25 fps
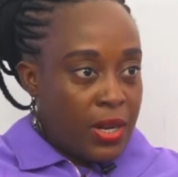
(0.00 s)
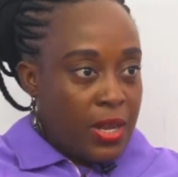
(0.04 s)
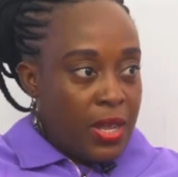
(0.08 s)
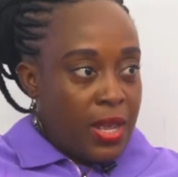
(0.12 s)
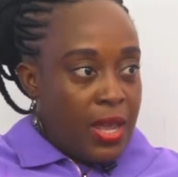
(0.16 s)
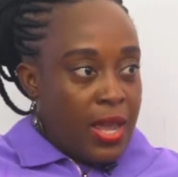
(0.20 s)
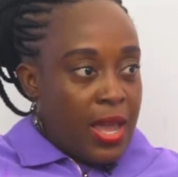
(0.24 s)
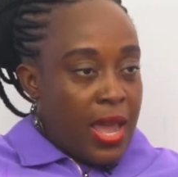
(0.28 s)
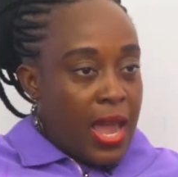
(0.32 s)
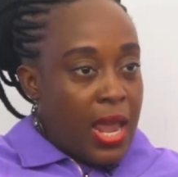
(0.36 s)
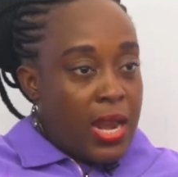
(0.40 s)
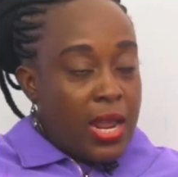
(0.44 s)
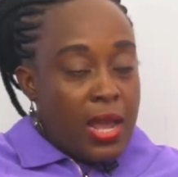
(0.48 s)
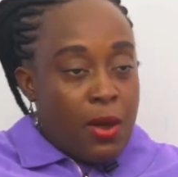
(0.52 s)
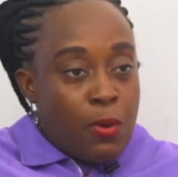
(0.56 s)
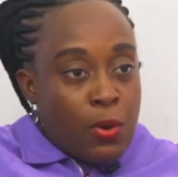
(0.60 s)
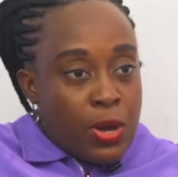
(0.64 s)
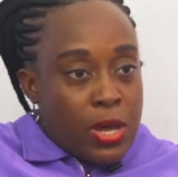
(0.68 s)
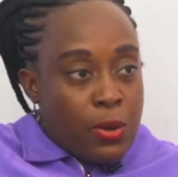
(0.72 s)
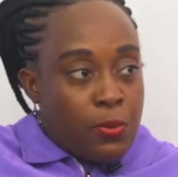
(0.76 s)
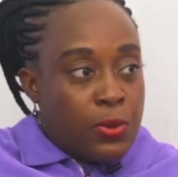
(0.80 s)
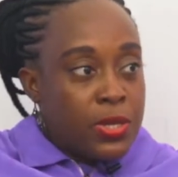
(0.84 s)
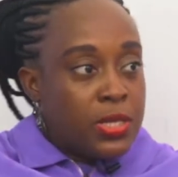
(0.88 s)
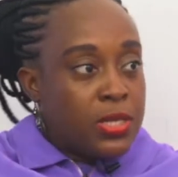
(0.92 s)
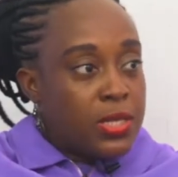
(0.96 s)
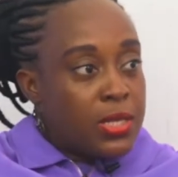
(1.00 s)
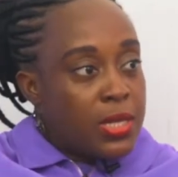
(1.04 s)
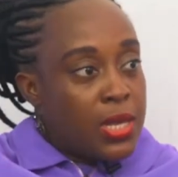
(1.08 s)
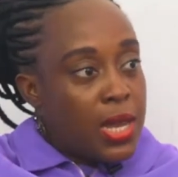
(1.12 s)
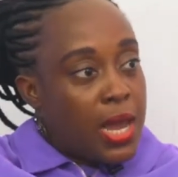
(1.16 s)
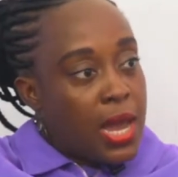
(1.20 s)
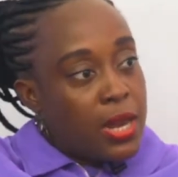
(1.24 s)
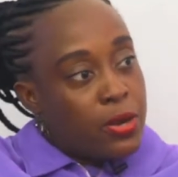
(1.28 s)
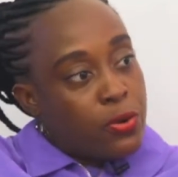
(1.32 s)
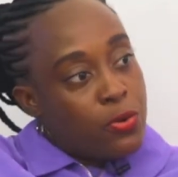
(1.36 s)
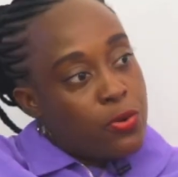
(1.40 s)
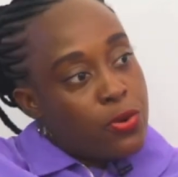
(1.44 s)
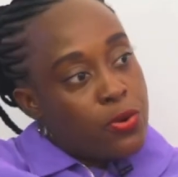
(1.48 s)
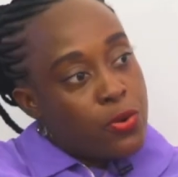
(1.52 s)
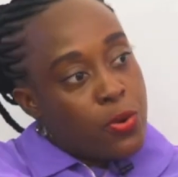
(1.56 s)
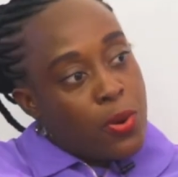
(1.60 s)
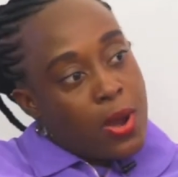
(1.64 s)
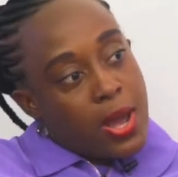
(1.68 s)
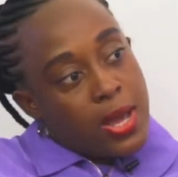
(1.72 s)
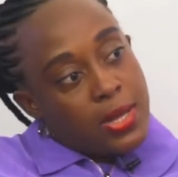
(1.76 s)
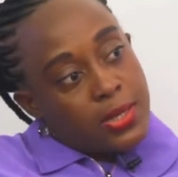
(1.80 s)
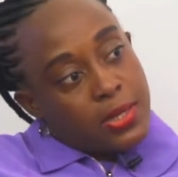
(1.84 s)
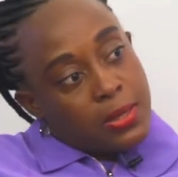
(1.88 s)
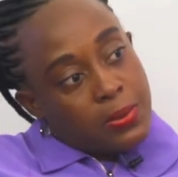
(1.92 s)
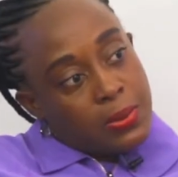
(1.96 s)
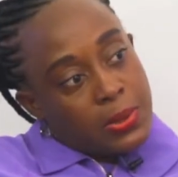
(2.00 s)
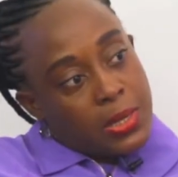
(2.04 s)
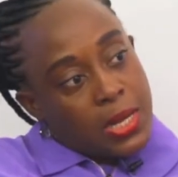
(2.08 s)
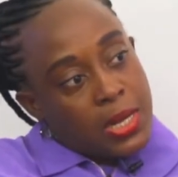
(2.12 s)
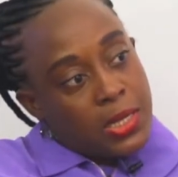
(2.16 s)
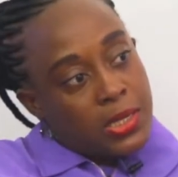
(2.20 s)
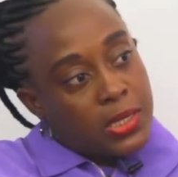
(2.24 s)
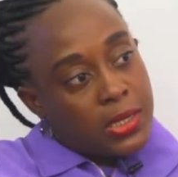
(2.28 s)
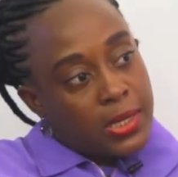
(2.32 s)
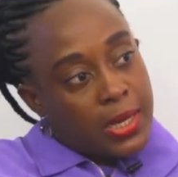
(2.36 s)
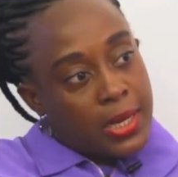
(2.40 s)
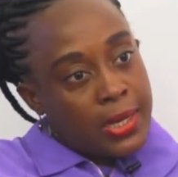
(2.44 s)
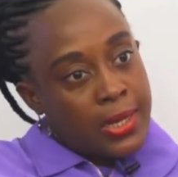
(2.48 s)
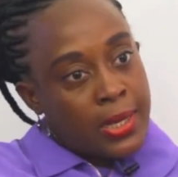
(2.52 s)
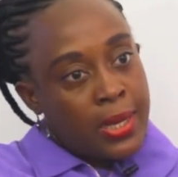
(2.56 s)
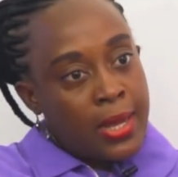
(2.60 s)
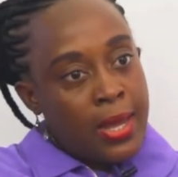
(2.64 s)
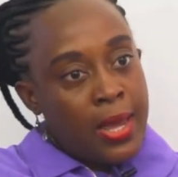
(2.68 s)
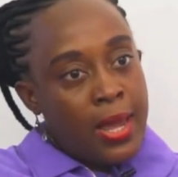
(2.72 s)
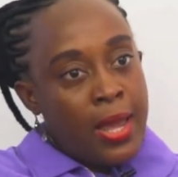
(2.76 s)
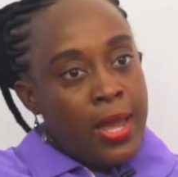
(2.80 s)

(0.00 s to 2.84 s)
And it had grown quite substantially.